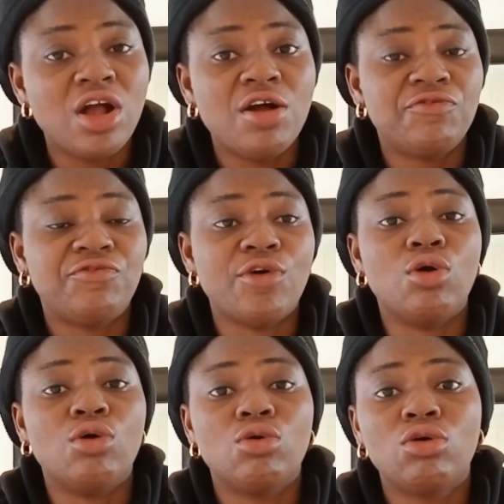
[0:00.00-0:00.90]

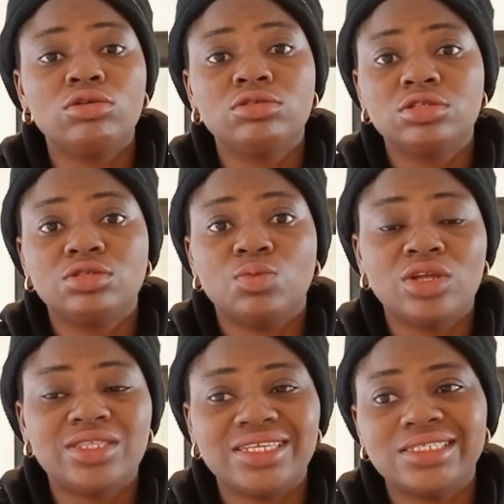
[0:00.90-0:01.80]
for all those
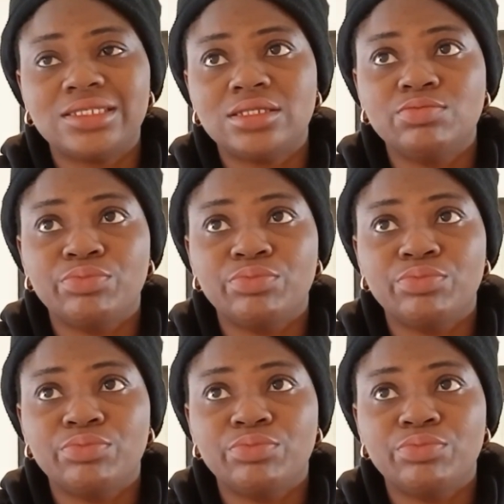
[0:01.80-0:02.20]
small things.